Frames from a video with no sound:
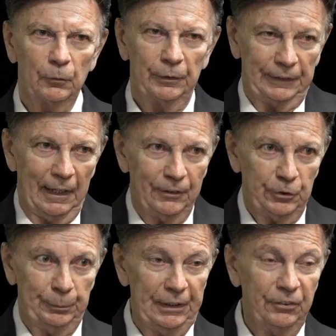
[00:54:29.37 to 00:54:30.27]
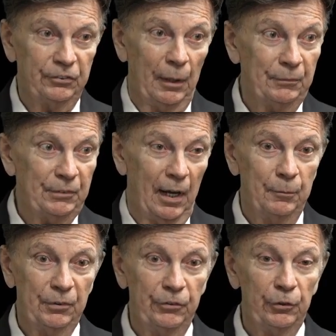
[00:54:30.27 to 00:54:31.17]
God speaks,
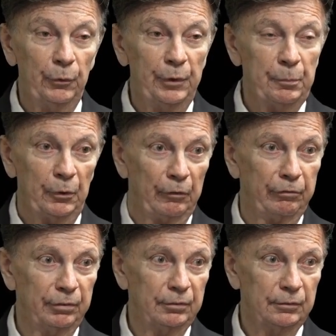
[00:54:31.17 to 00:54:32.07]
sometimes it's a reproof.